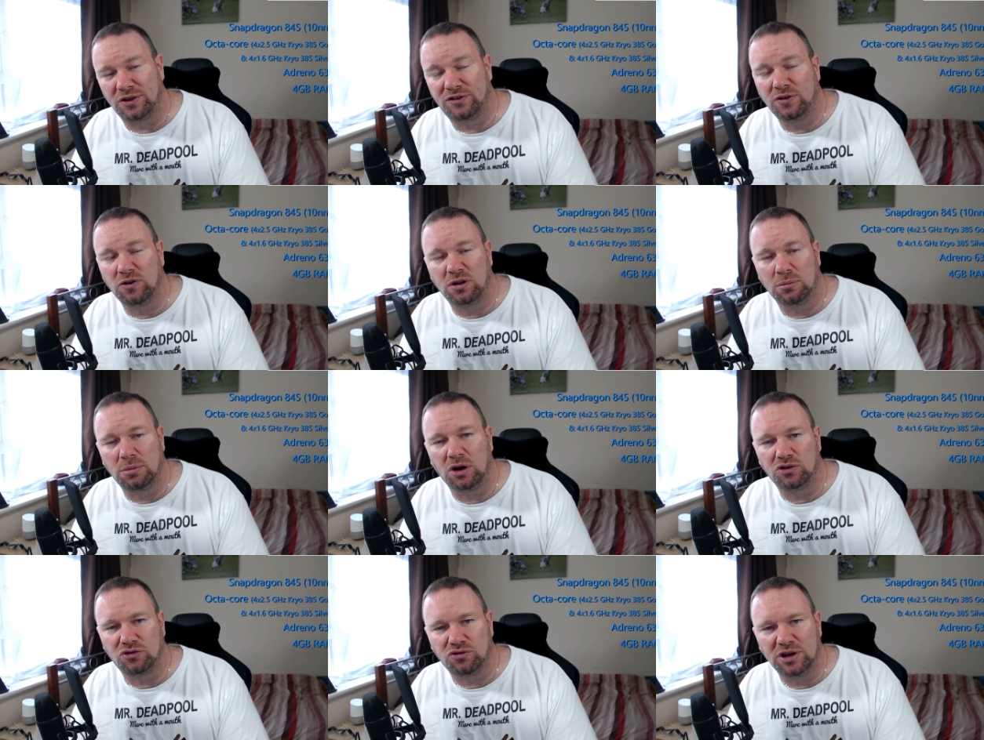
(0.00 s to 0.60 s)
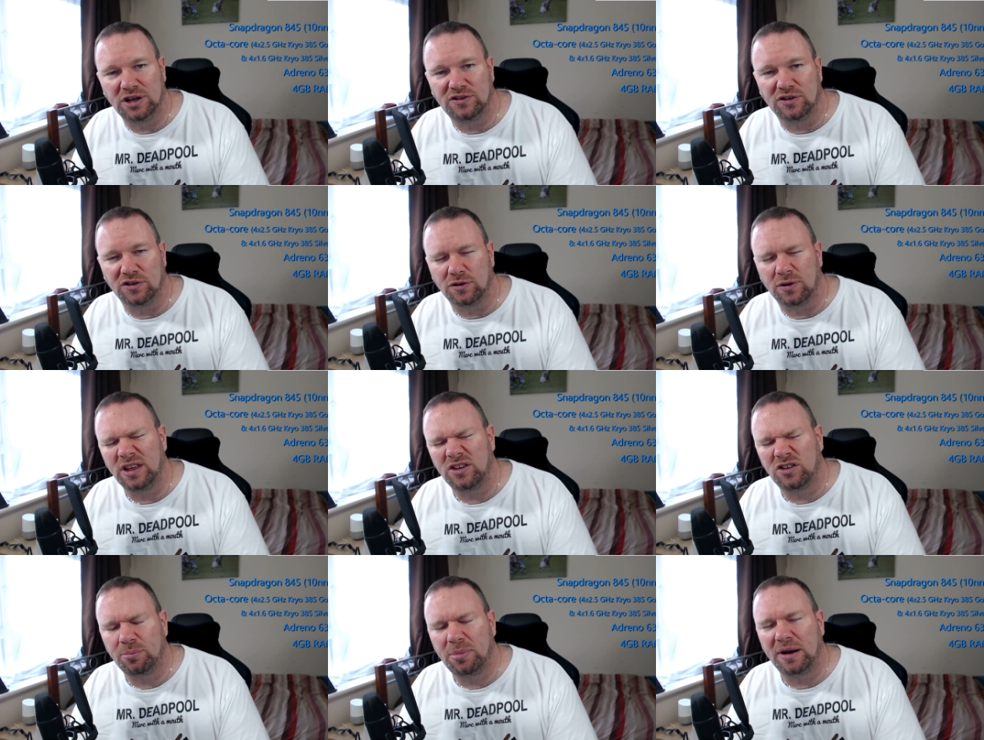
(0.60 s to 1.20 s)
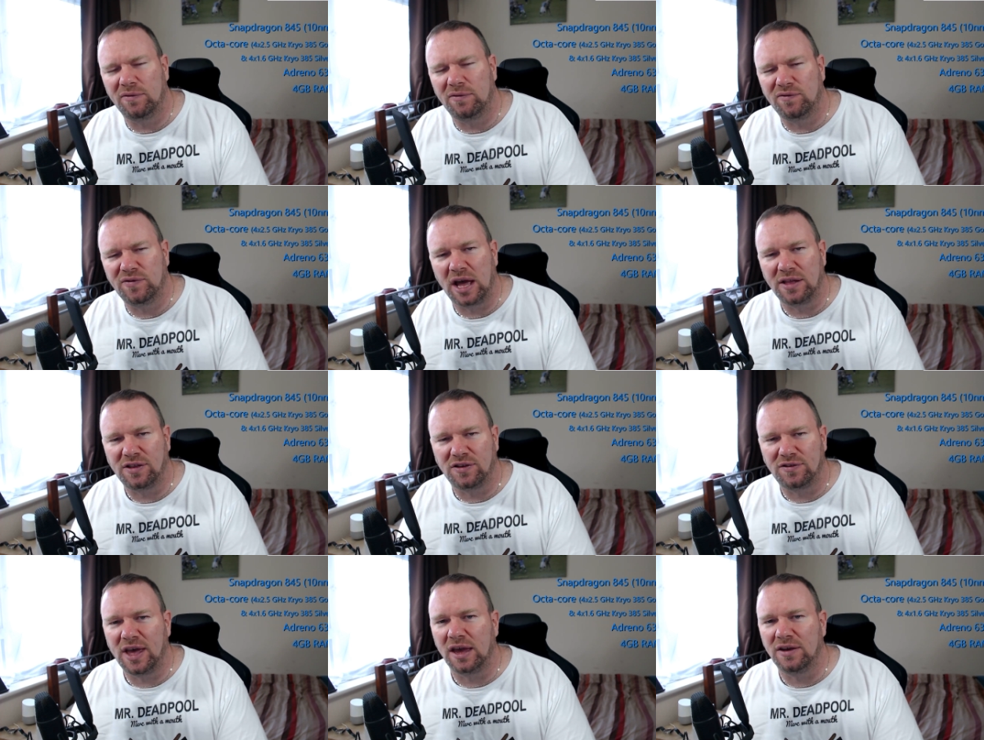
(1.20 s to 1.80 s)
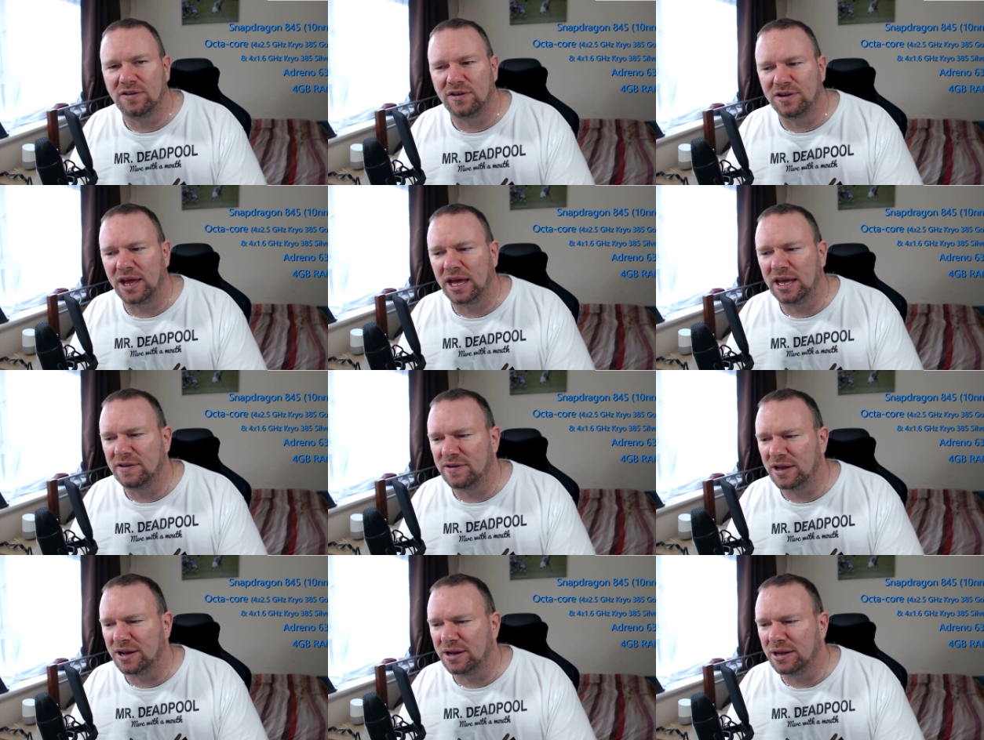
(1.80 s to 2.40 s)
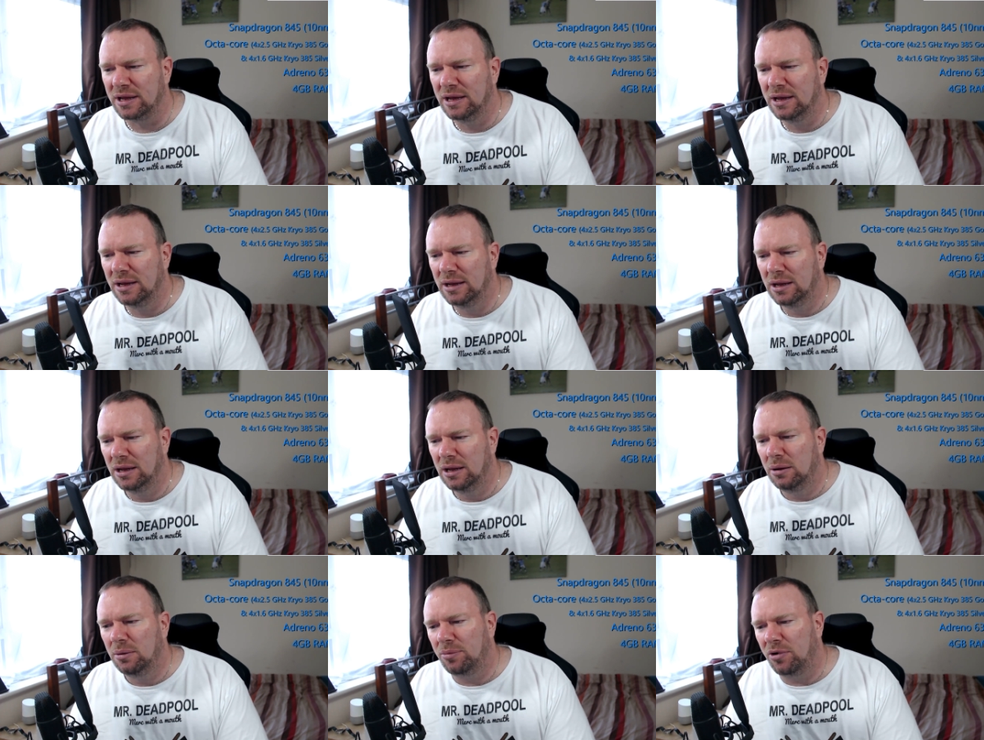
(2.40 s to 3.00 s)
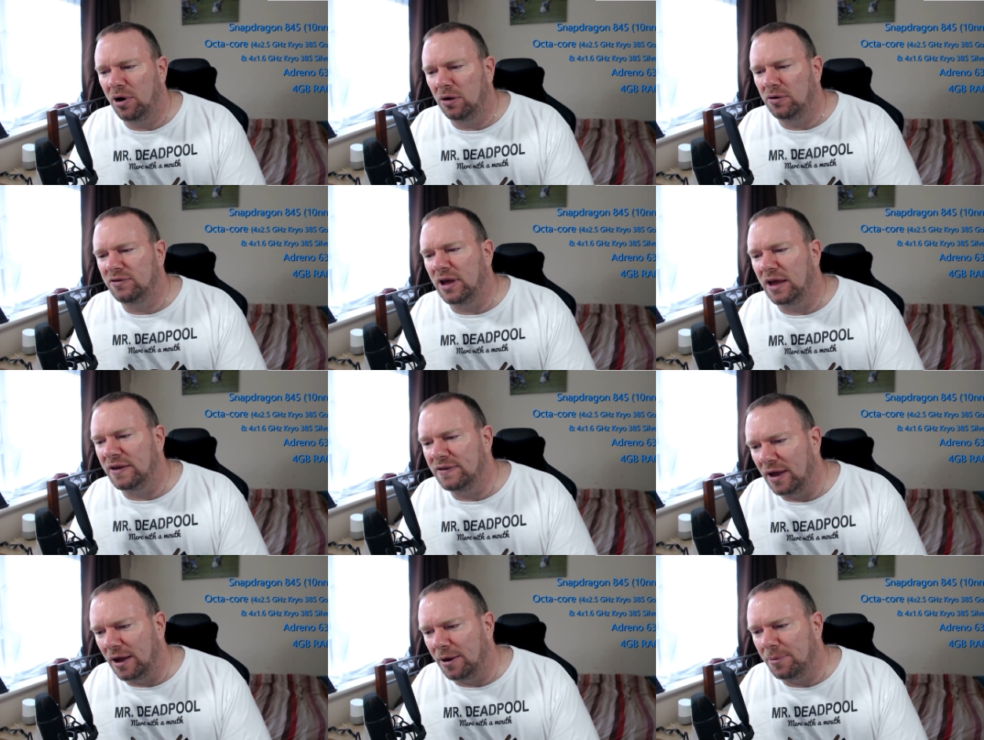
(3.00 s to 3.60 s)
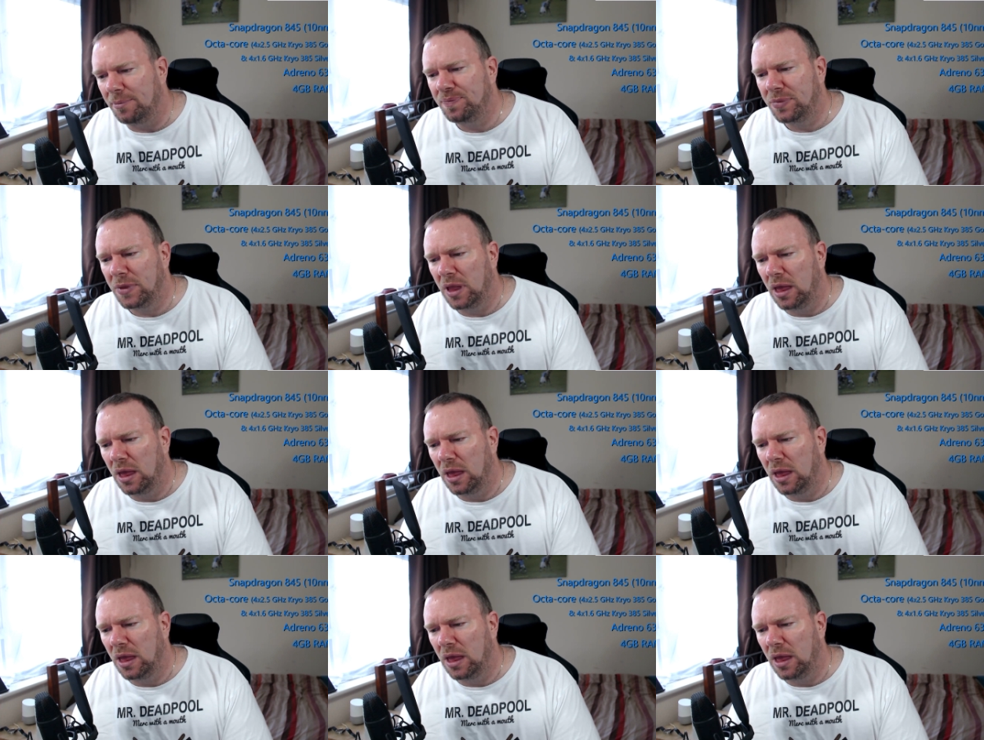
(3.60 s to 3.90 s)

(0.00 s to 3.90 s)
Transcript: It's still the most recent. So I think it's a bit unfair to say it's a dated processor.